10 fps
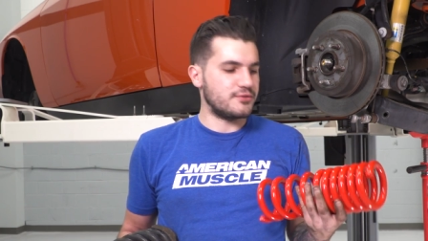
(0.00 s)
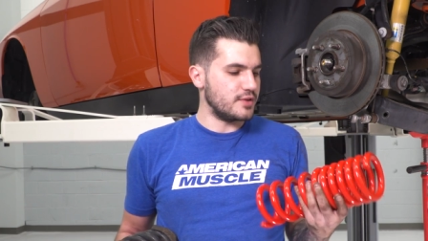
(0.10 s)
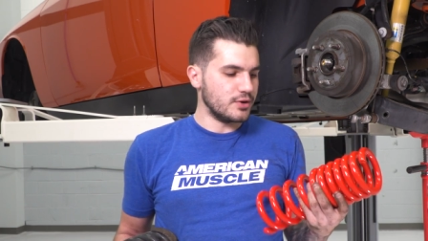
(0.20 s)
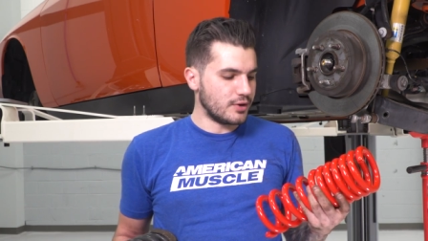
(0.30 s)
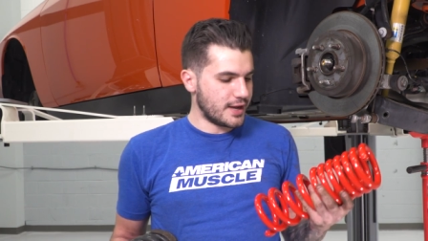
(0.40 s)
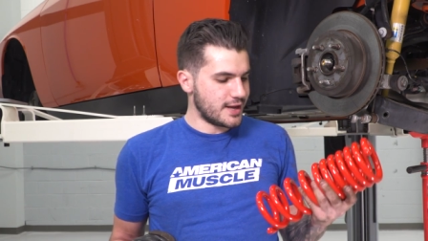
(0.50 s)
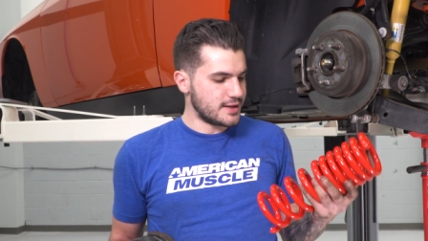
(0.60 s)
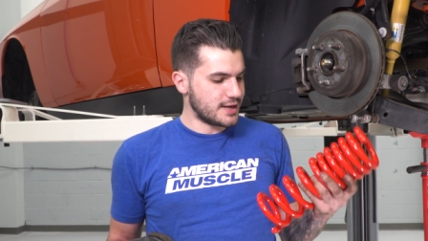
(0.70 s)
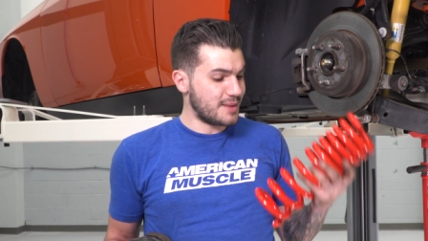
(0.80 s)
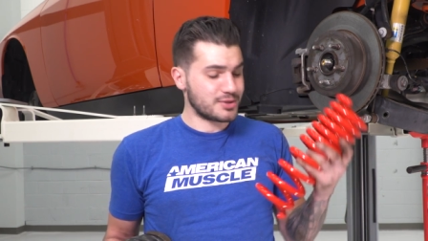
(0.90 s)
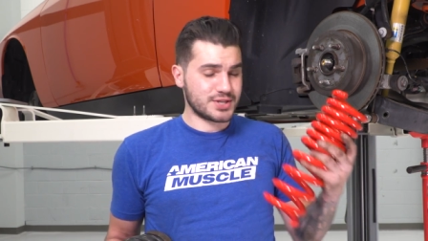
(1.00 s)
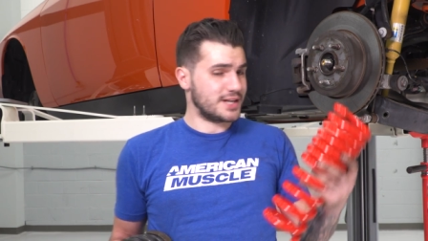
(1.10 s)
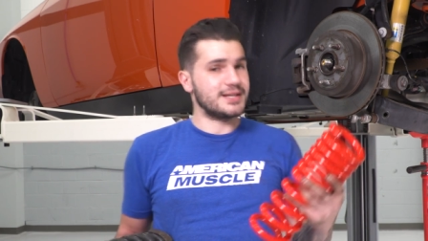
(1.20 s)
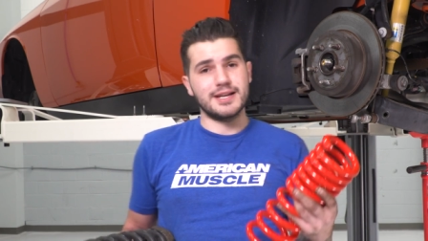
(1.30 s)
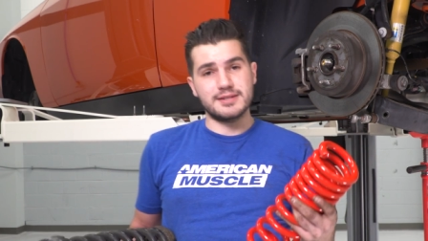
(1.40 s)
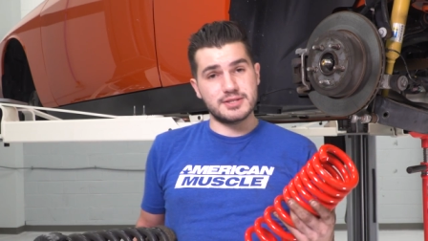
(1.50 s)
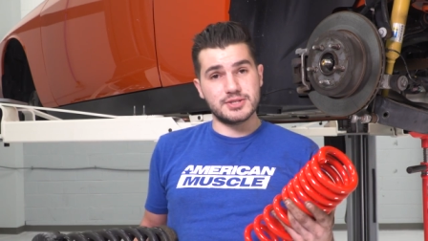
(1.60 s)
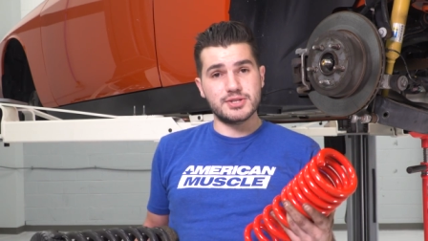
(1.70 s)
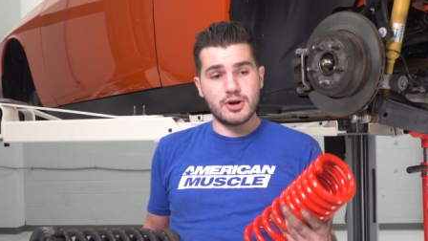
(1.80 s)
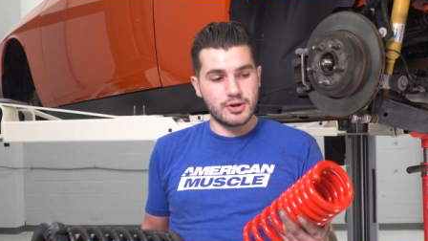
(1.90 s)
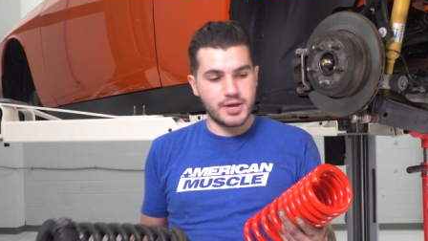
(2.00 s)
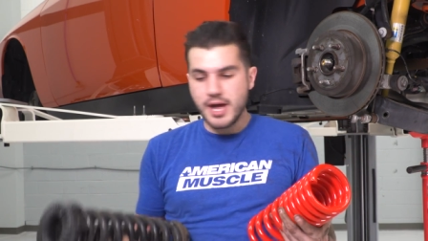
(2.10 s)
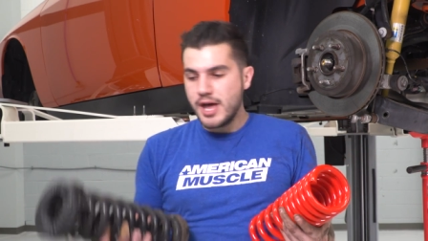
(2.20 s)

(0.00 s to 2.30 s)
feel, and I'm excited to get this installed.